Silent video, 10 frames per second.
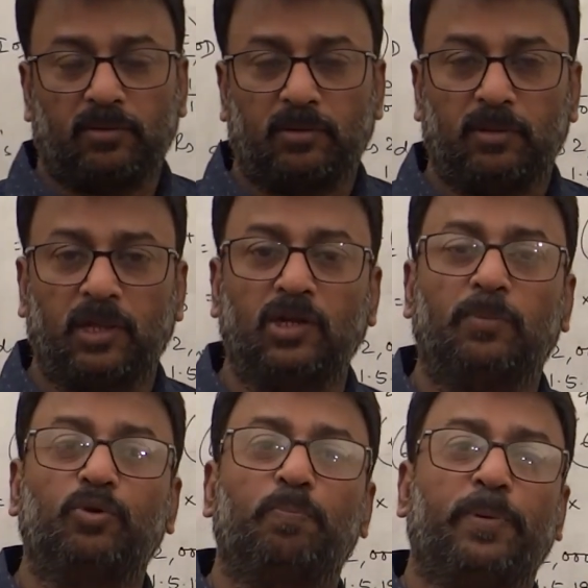then you
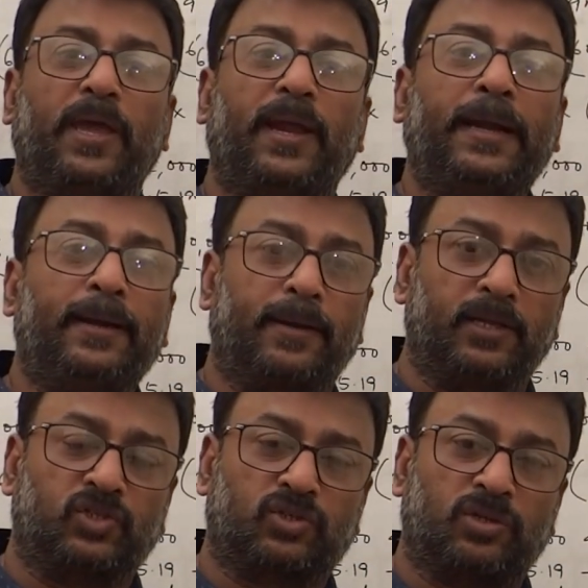have to pay
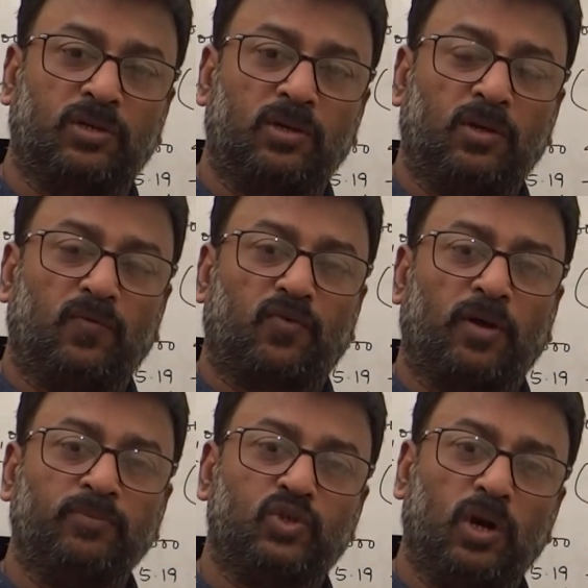interest
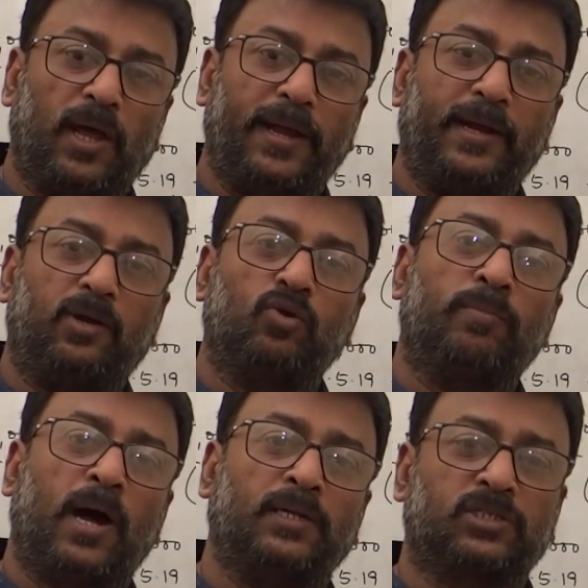from July to
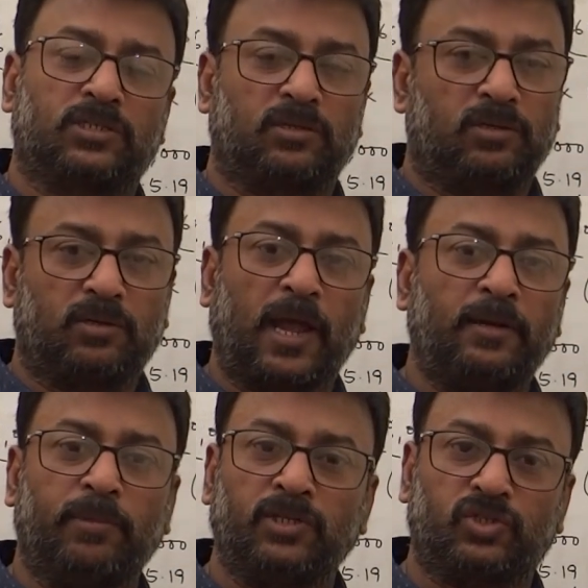March,
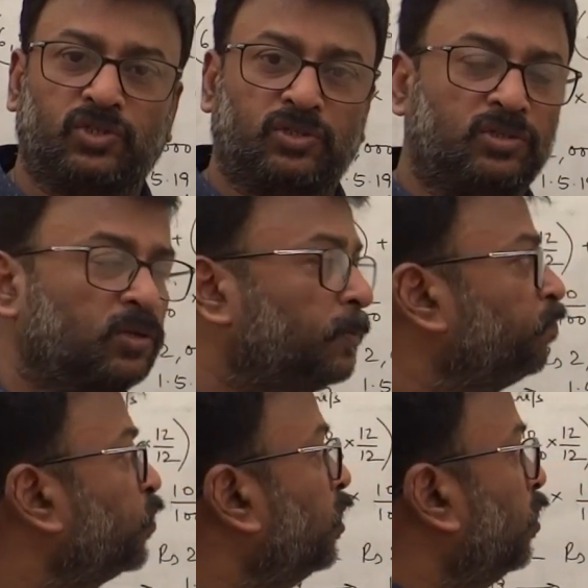9
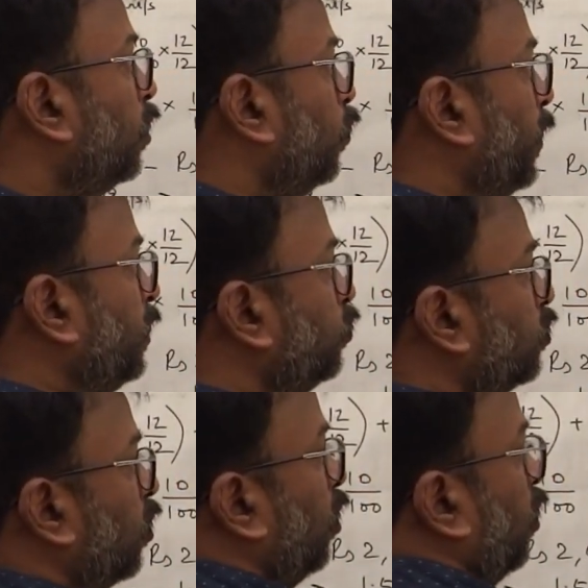months. When you
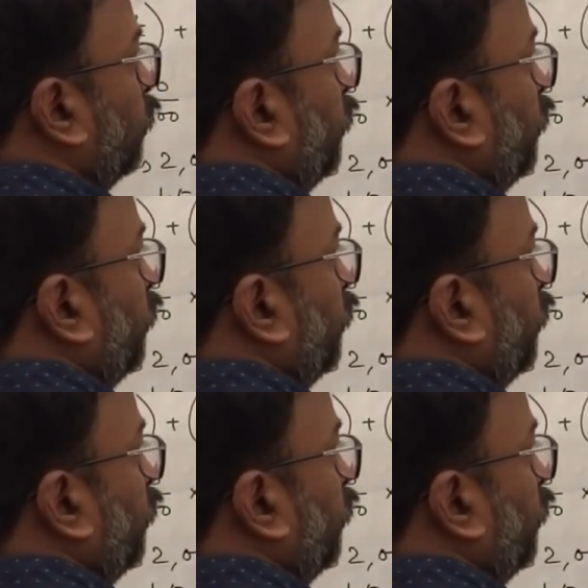draw on